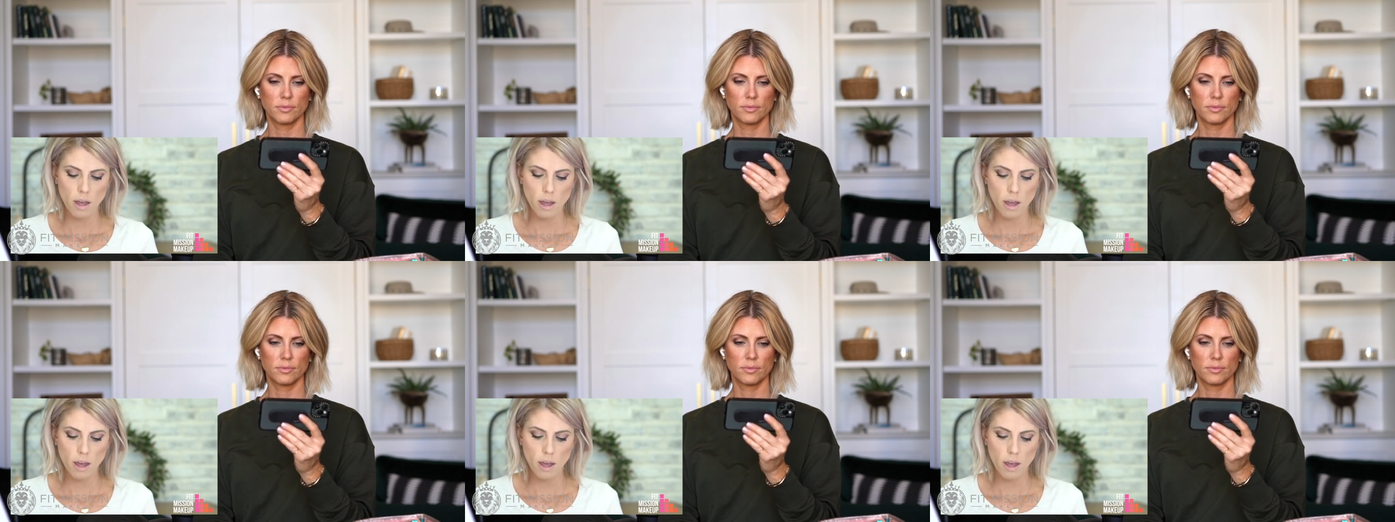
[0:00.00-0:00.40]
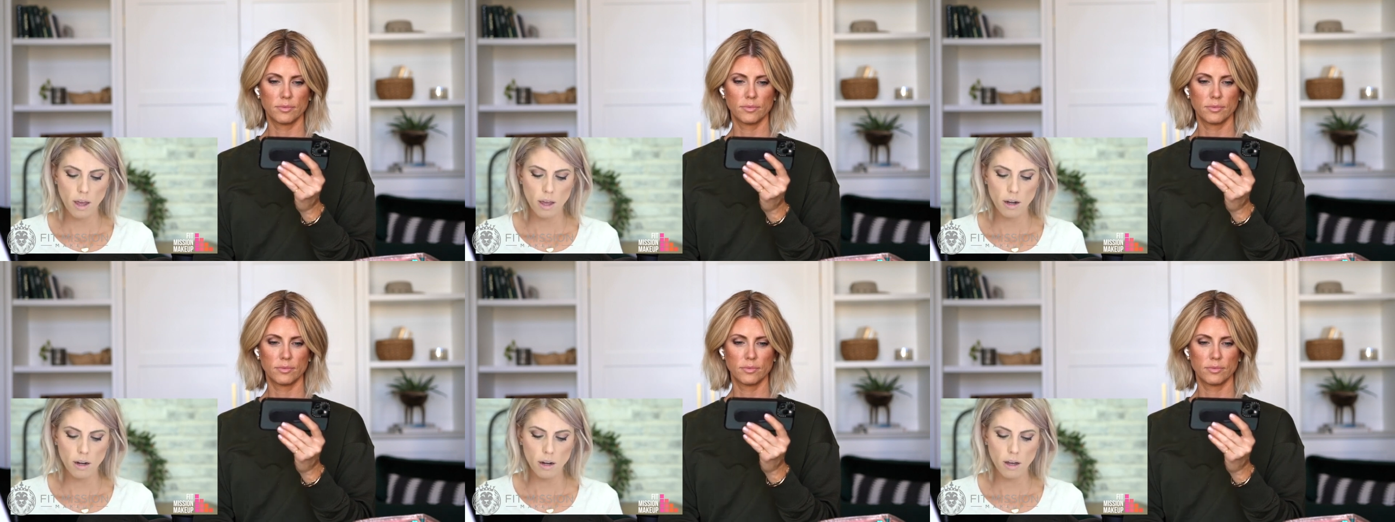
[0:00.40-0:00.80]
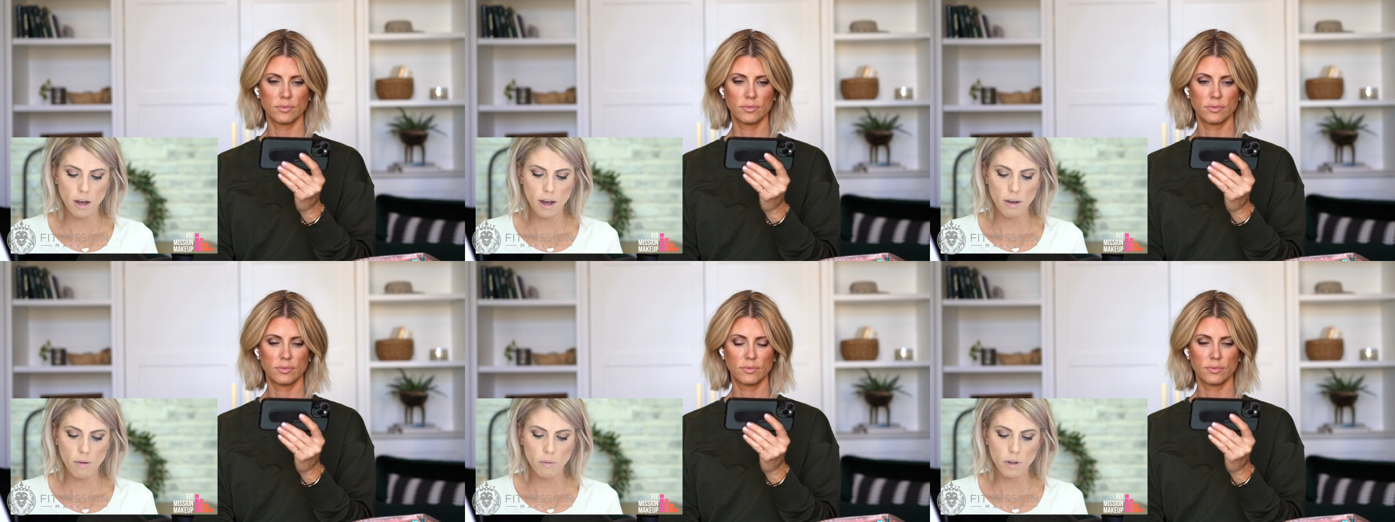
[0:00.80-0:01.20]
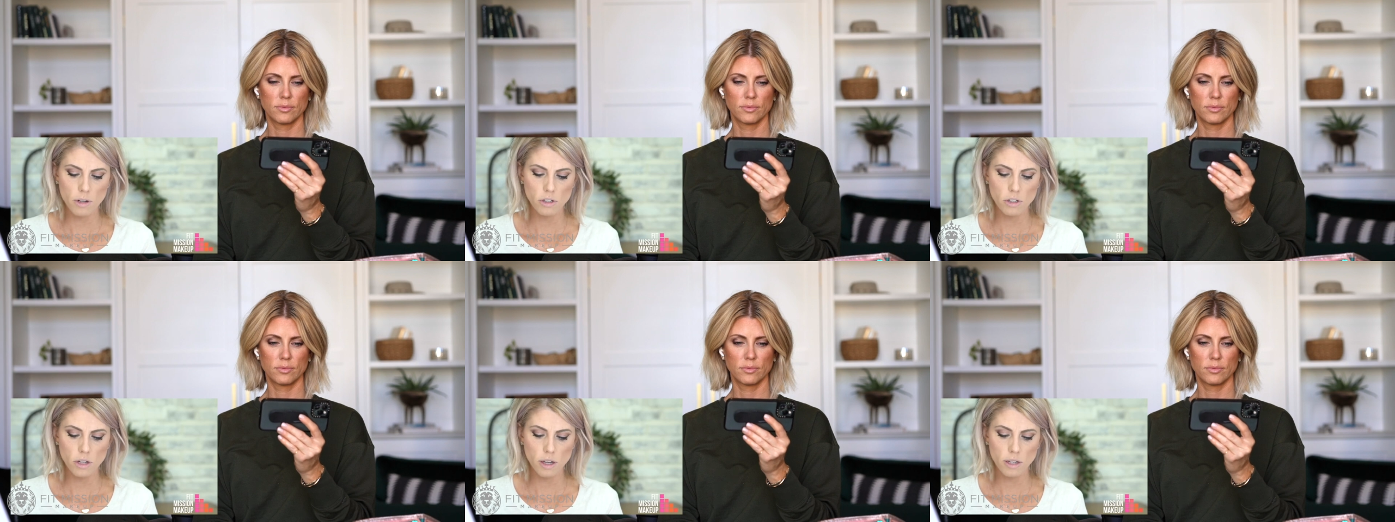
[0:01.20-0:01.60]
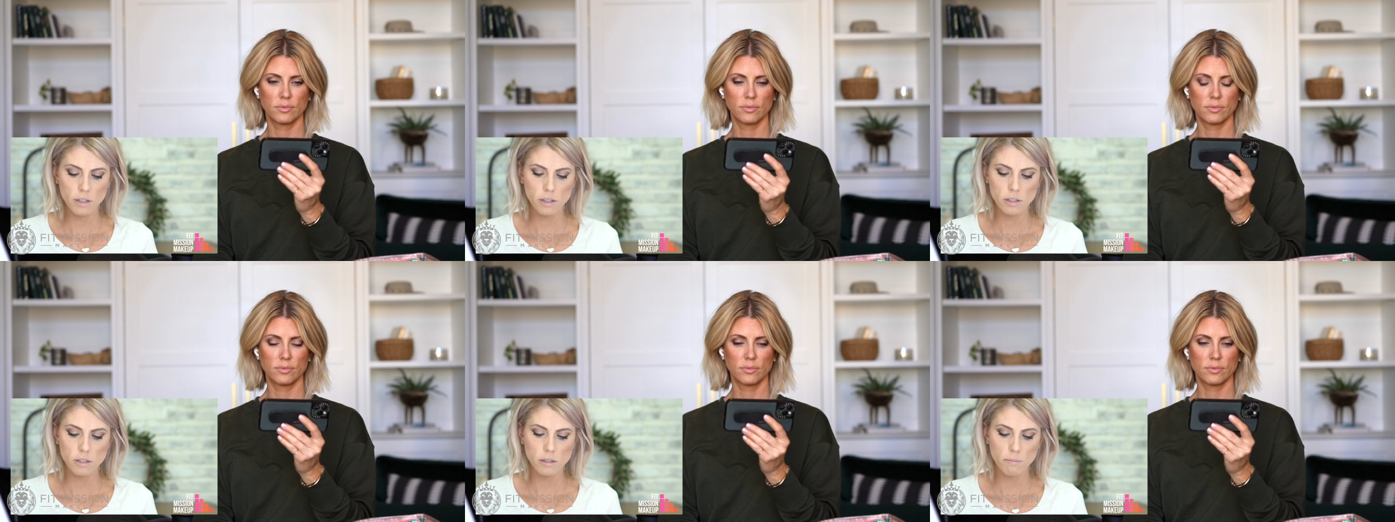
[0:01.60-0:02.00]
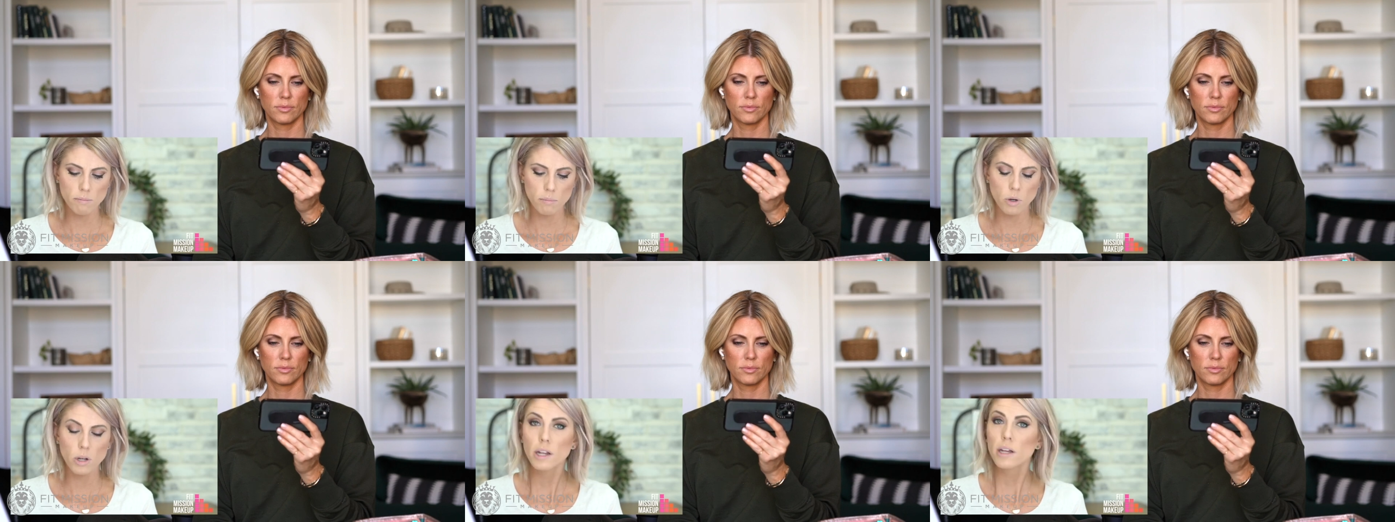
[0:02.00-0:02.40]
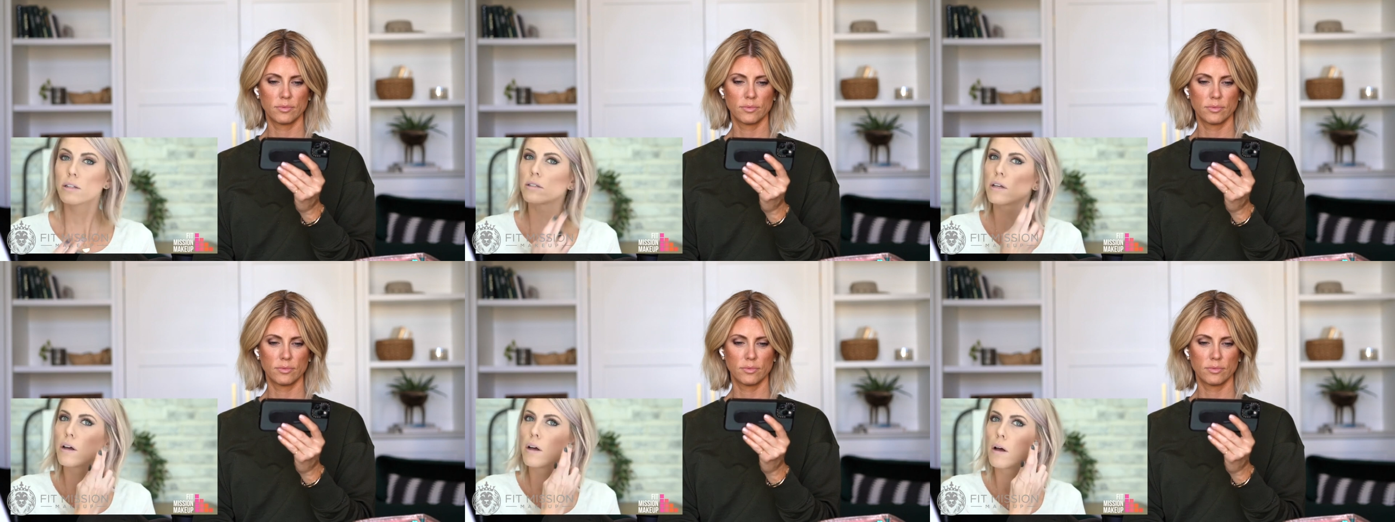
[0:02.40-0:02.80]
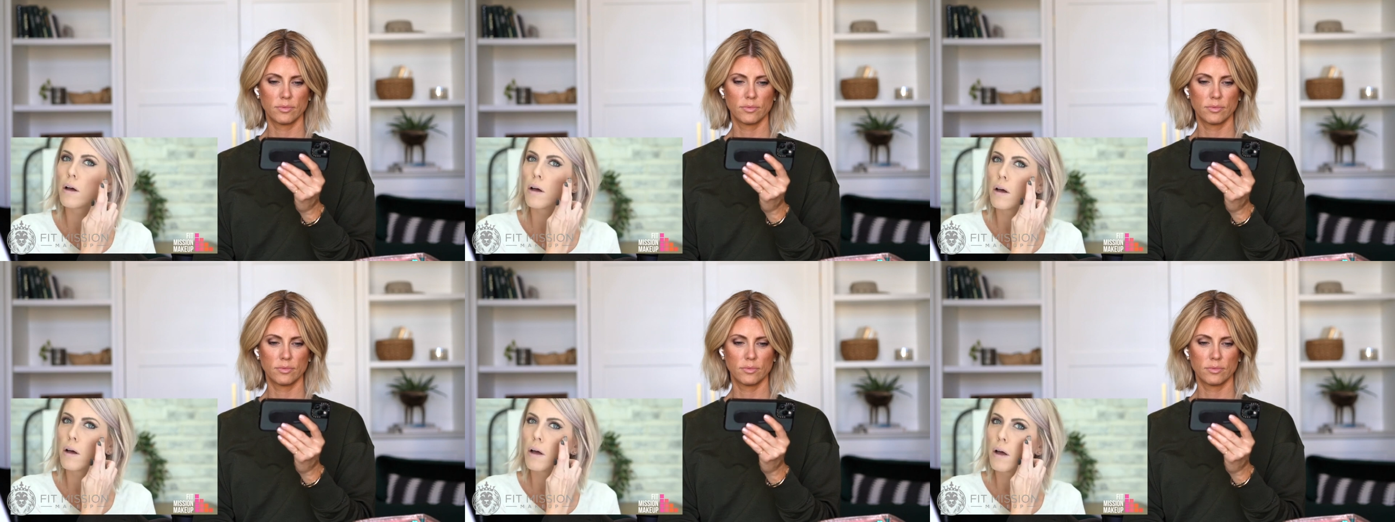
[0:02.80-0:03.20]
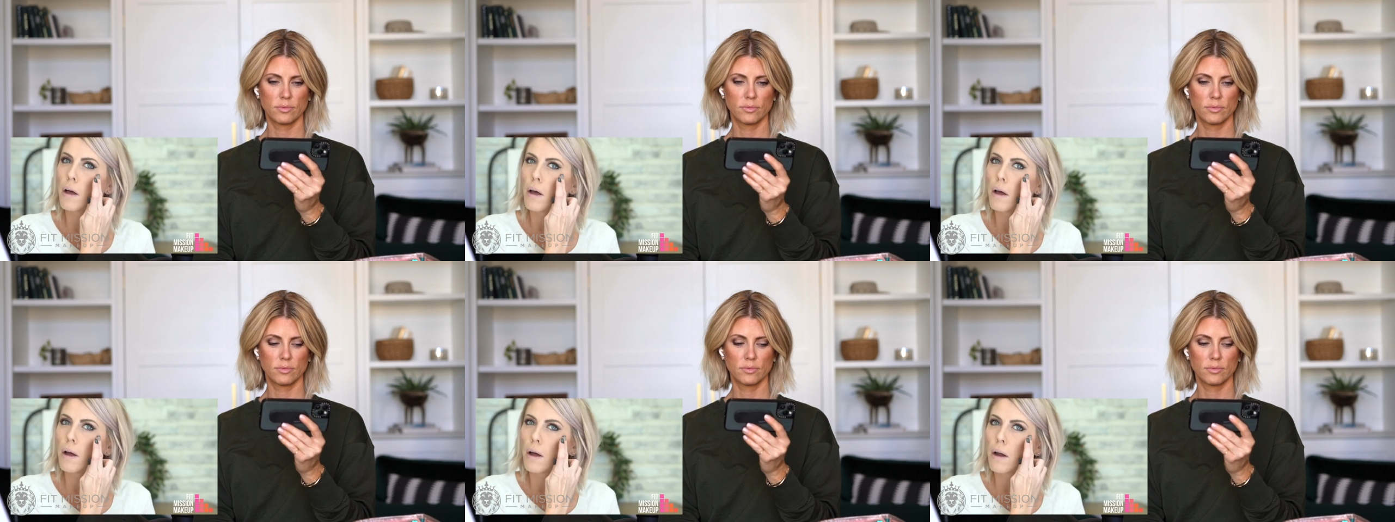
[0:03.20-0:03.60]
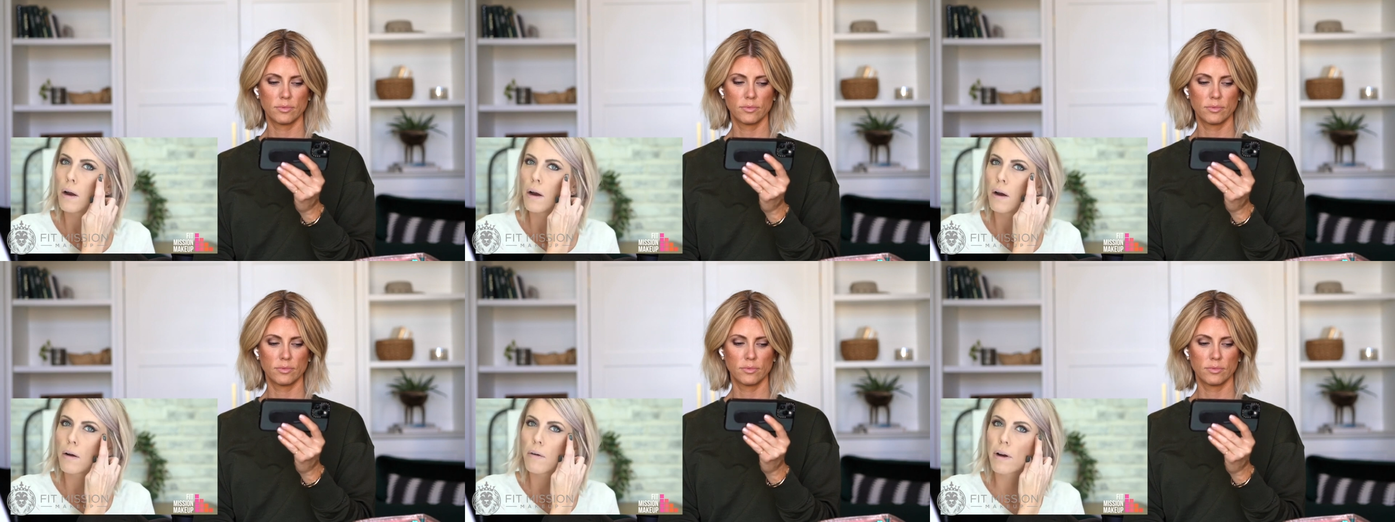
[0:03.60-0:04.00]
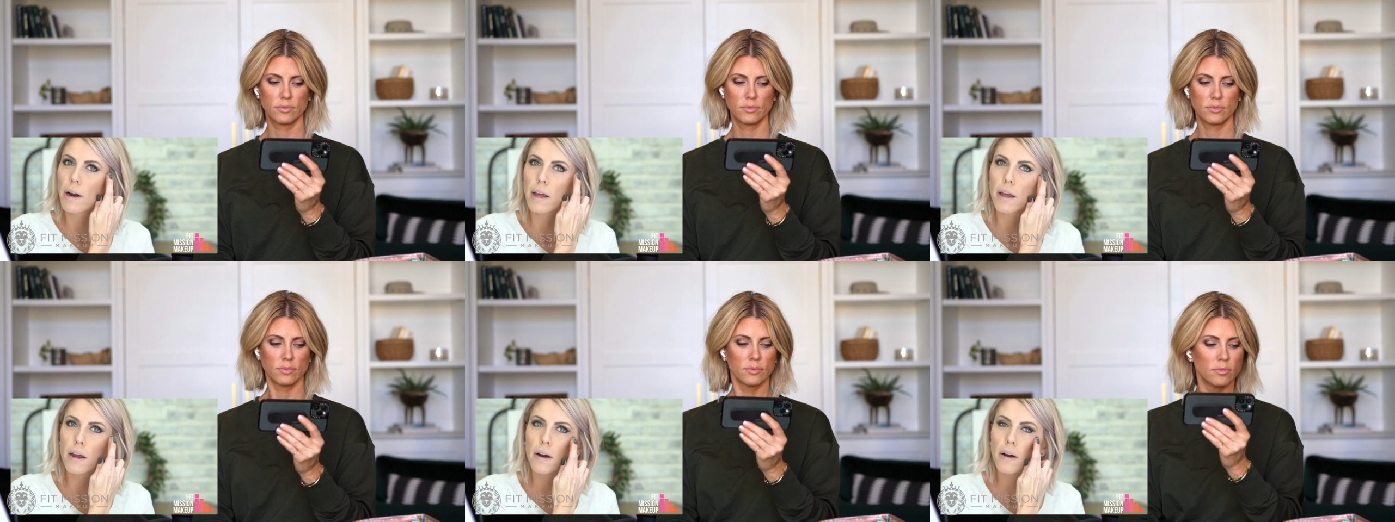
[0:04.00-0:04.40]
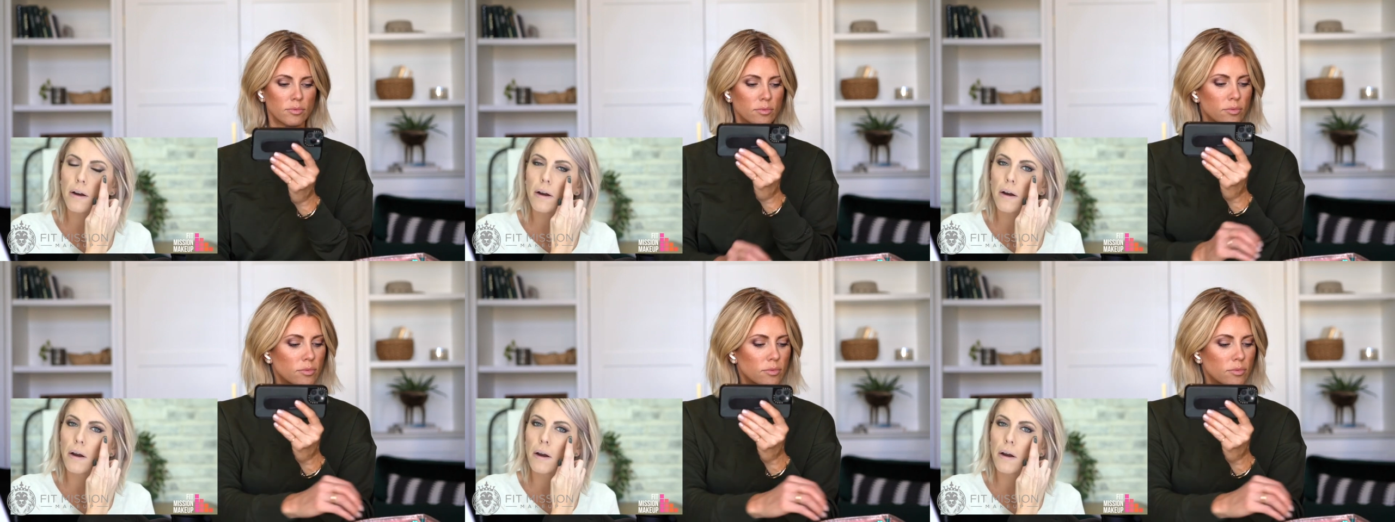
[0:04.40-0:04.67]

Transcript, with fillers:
Speaker 1: And I would just put it right here.